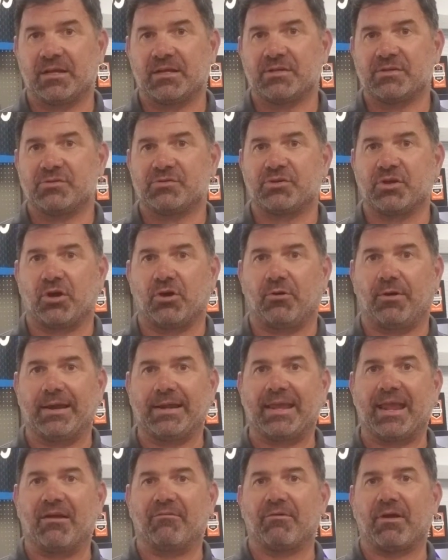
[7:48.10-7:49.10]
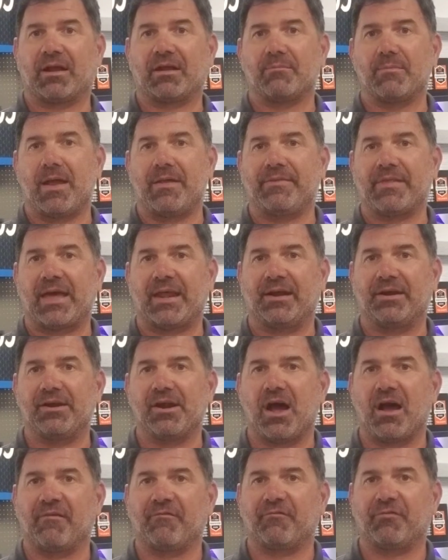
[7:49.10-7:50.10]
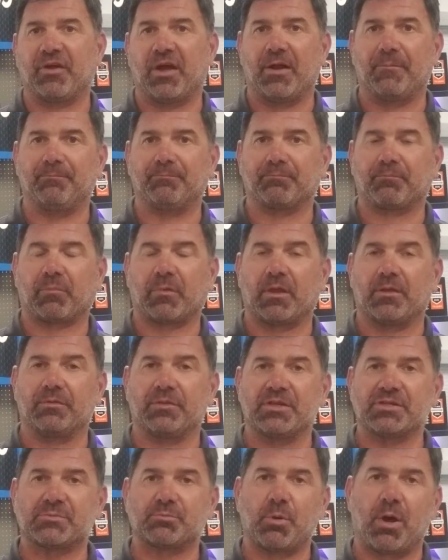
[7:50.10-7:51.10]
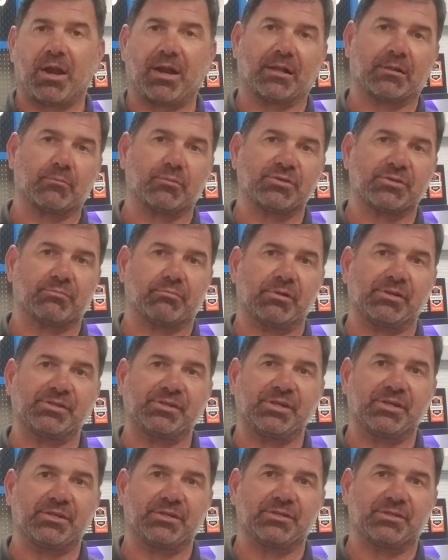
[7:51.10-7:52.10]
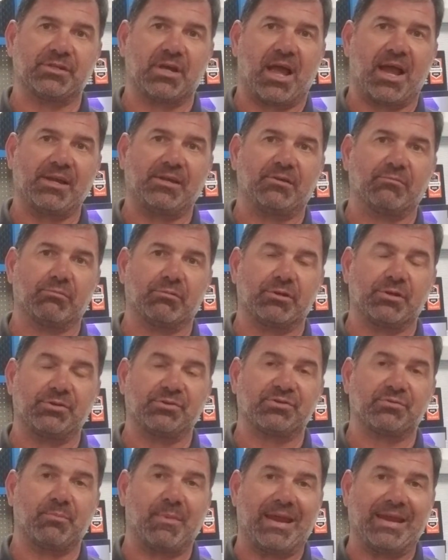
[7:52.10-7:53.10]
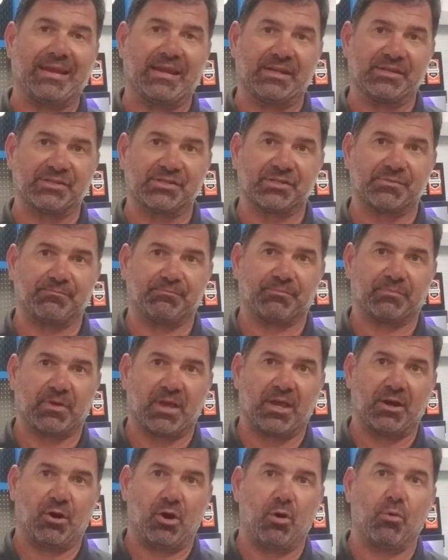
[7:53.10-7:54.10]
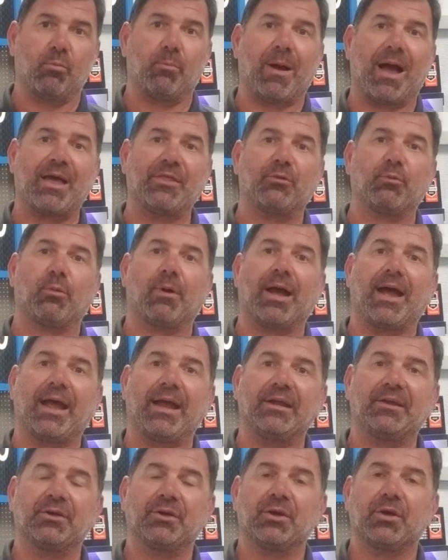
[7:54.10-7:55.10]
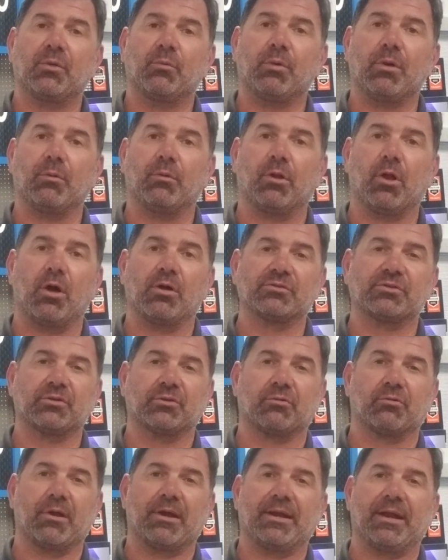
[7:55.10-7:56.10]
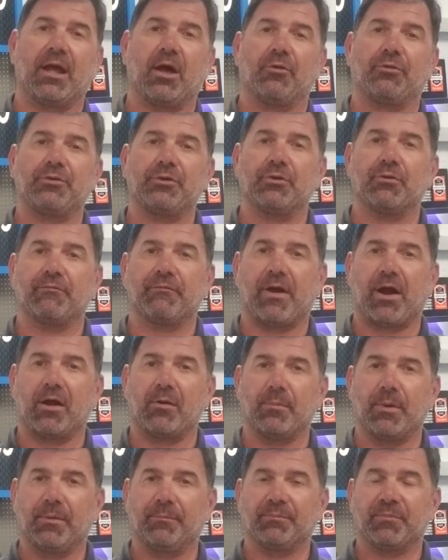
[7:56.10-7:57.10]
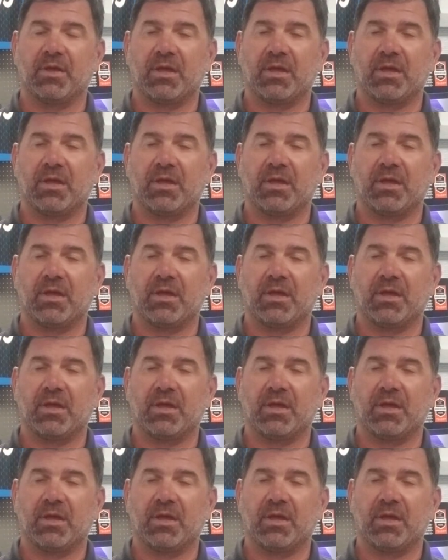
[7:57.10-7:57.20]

So I can't recommend that enough, that this product was really designed to reduce maintenance. And oh, by the way, we will also create a healthier environment.